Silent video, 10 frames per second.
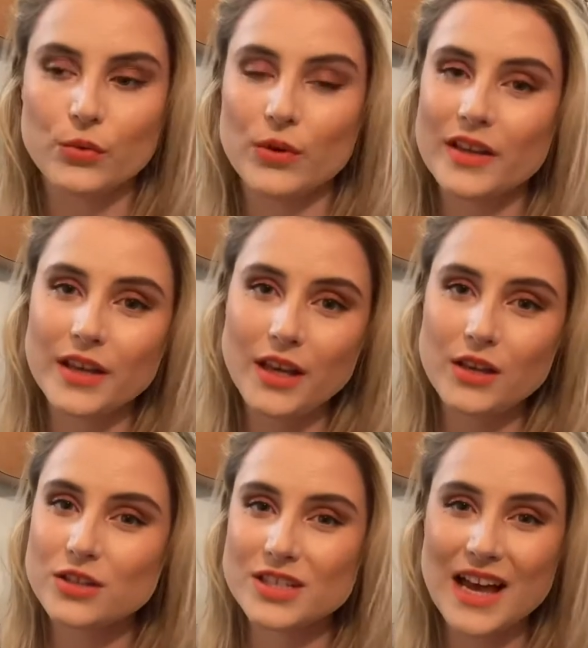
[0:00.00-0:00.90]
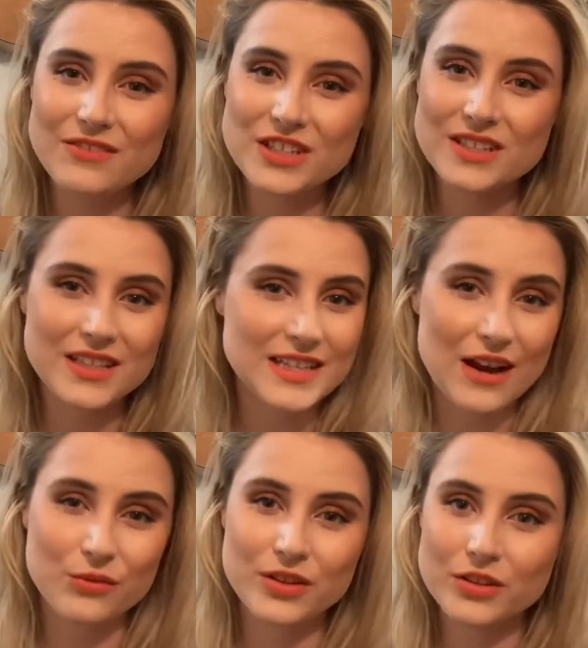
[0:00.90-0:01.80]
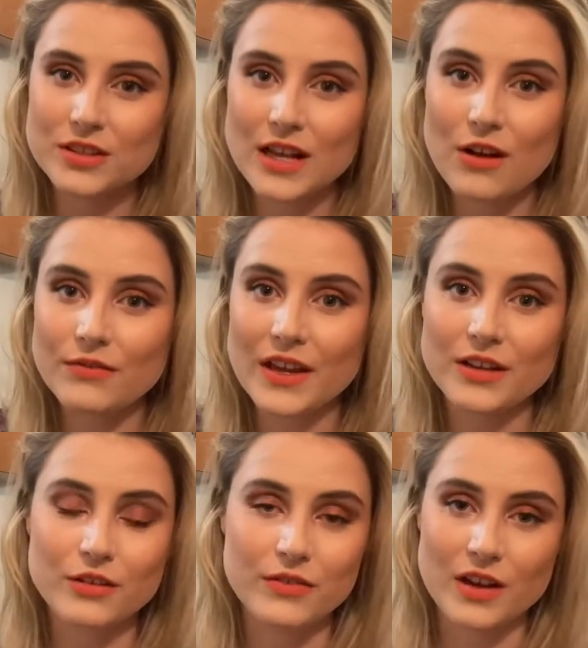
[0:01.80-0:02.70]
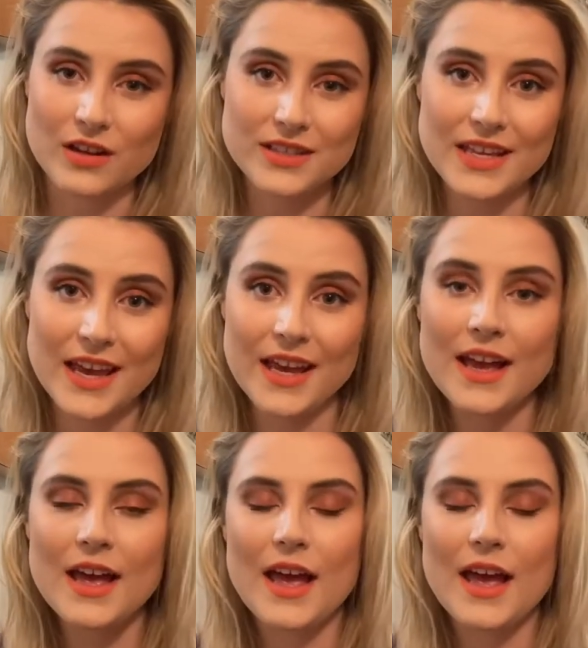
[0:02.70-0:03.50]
Really, you just have to sit down with yourself and your fiance